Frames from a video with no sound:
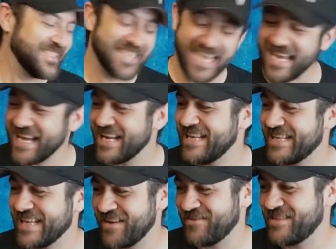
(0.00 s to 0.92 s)

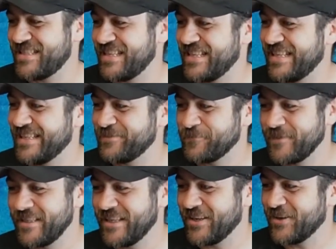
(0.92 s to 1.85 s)
Dan Davidson,
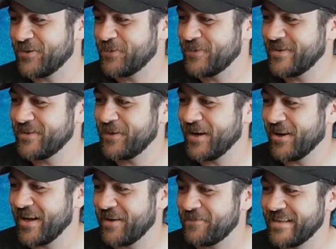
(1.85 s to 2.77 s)
we
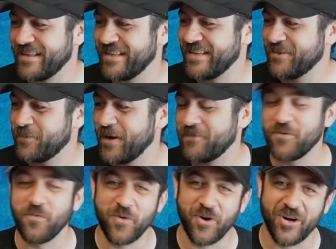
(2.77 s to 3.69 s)
all have to
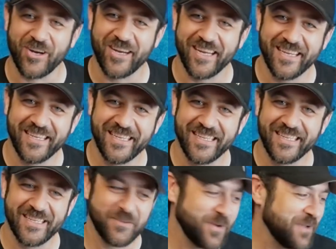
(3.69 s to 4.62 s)
work.
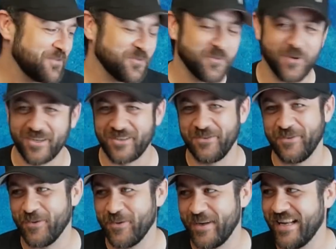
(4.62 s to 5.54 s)
We have to work
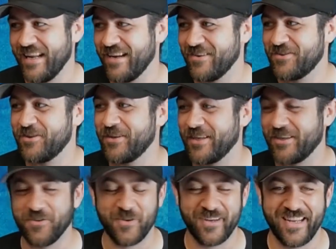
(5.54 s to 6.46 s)
to
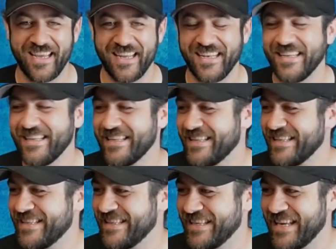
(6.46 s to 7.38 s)
ignore Dan.
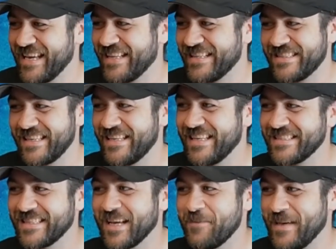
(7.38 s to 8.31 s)
It
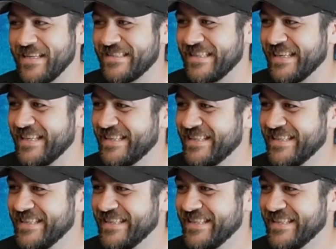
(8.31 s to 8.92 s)
doesn't come easy.